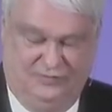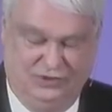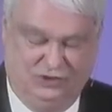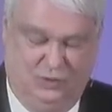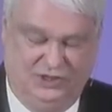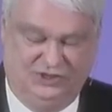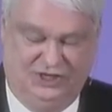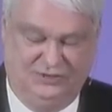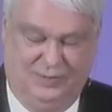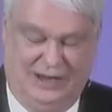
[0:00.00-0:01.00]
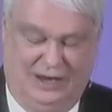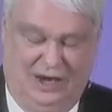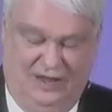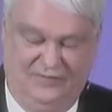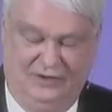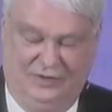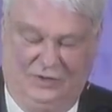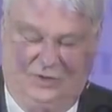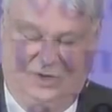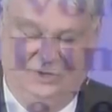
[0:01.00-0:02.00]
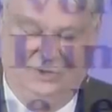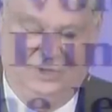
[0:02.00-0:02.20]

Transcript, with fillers: Verse 20 says, By loving the Lord your